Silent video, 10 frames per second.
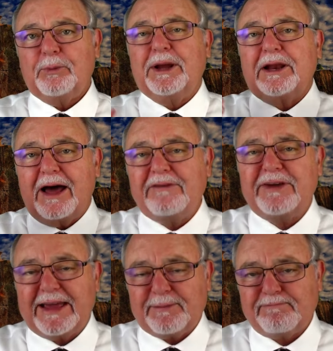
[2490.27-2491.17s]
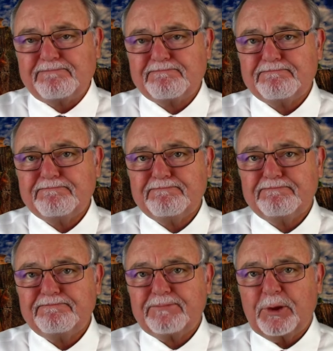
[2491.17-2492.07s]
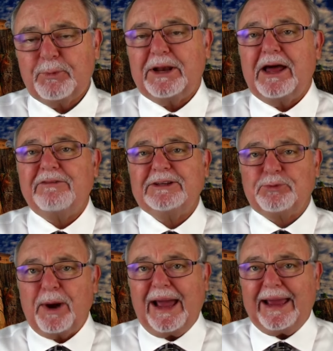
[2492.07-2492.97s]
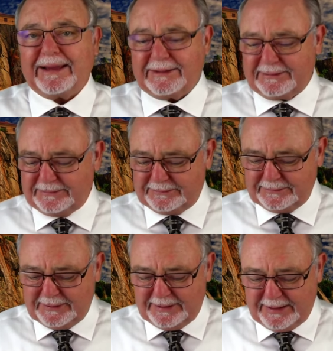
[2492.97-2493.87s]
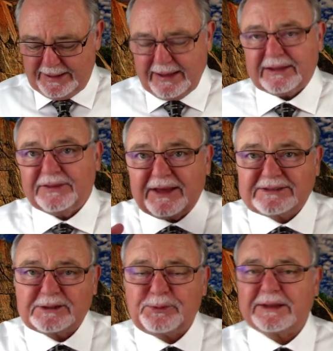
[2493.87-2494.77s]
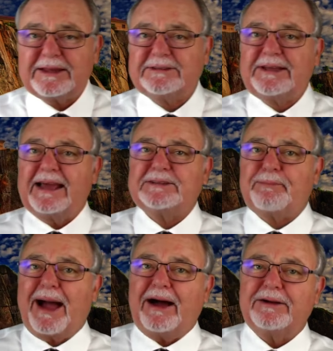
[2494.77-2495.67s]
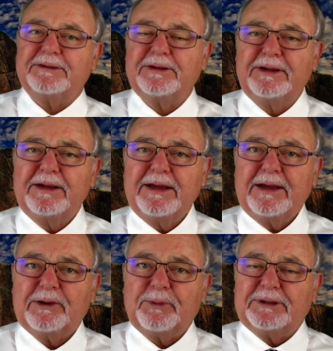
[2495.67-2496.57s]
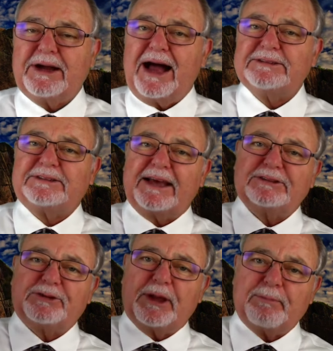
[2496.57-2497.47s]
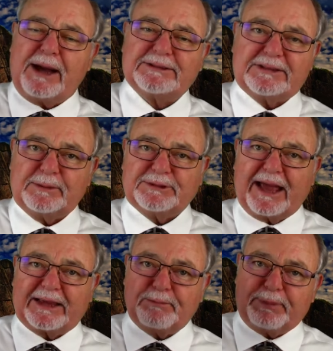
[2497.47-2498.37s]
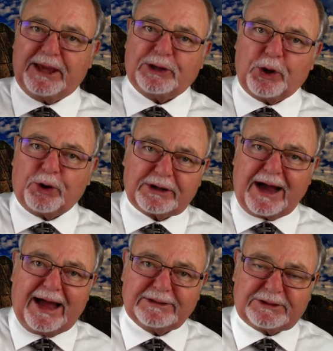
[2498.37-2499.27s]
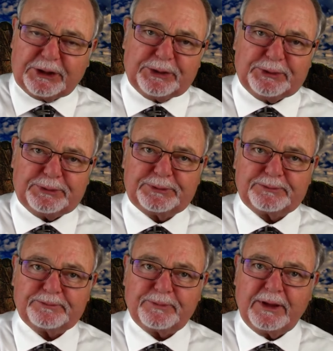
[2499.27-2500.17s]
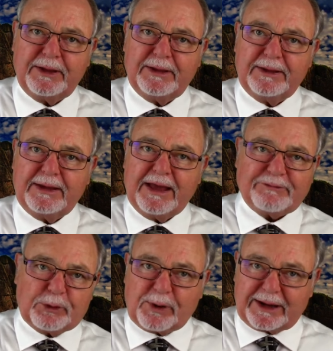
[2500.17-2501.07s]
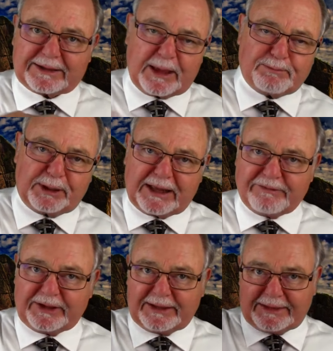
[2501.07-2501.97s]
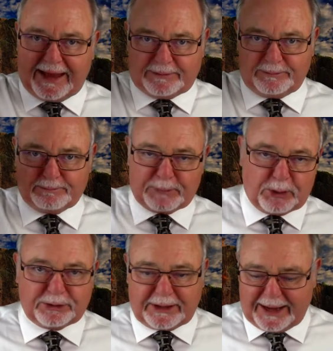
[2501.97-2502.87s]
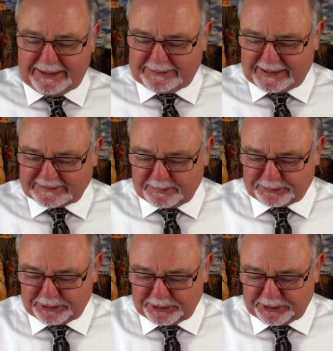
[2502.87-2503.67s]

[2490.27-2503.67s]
we love him. We love his way. This is what this day is about. When God says to the Muslims, I can be your God too. If you want to keep believing in that moon god, that's up